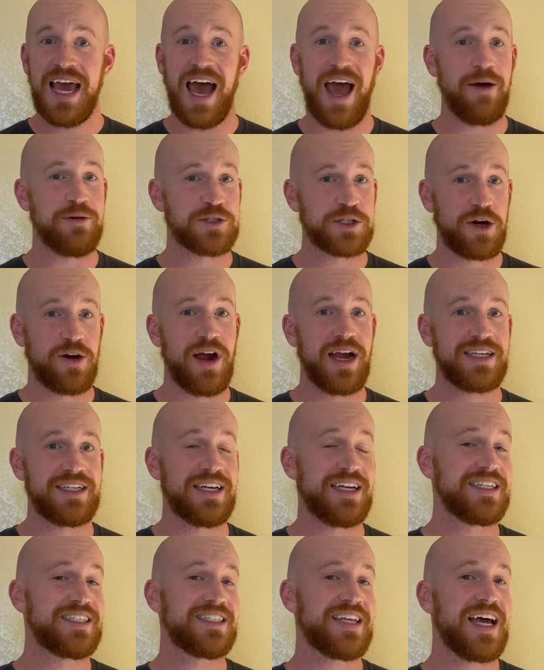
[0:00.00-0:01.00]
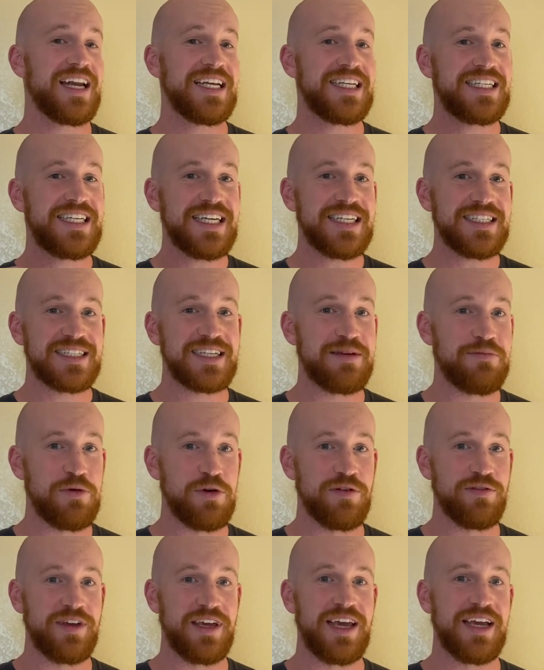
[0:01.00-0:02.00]
I was corrected. It's not a Disney
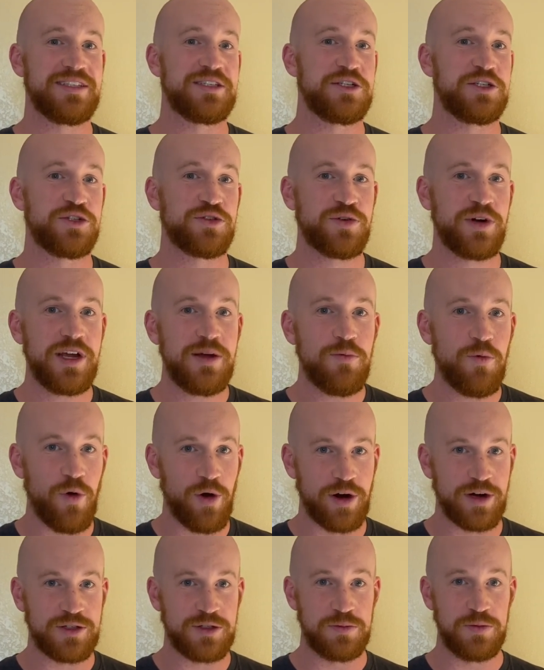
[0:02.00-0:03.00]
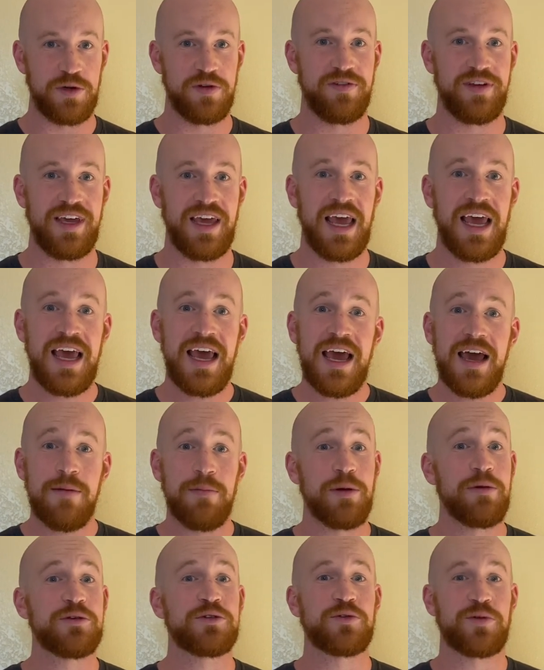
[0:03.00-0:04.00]
movie, it's a DreamWorks movie,
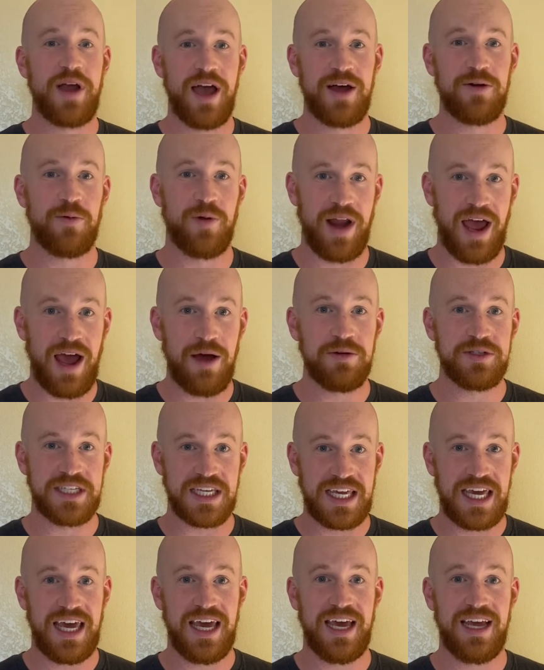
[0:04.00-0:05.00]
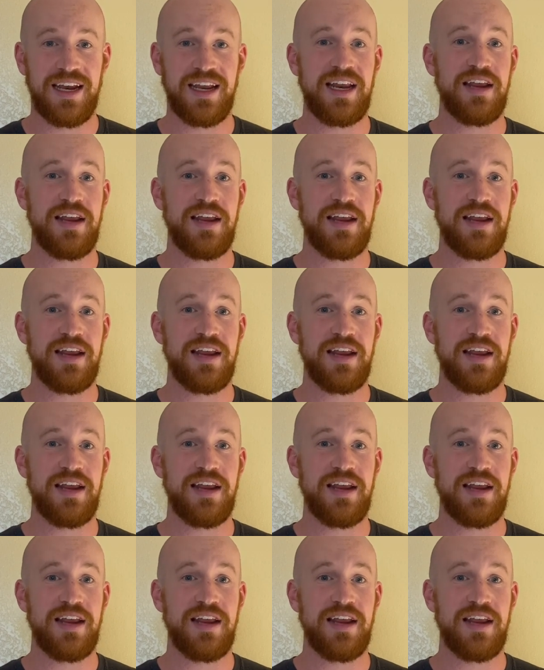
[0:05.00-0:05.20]
but it was around when I was a kid.